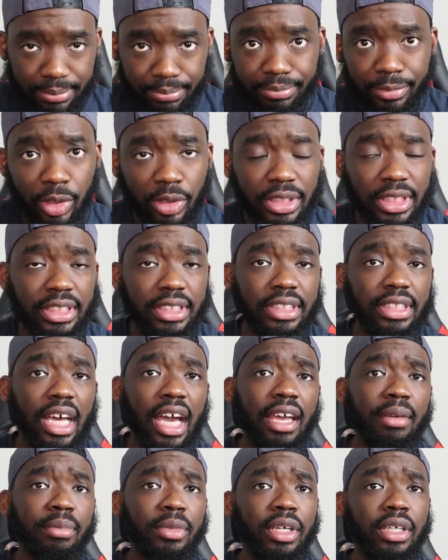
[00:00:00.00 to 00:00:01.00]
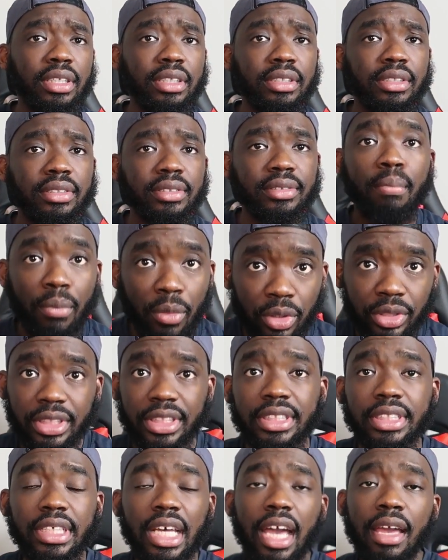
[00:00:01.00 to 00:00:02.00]
Moses Simon,
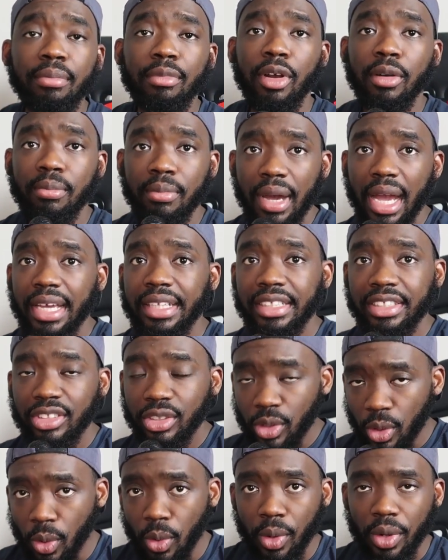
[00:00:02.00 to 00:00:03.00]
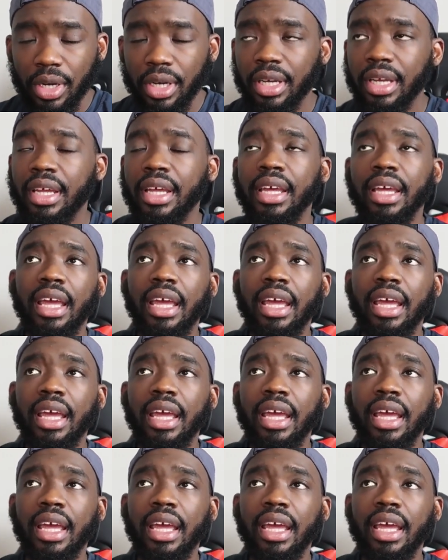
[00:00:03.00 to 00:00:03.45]
Moses Simon might score.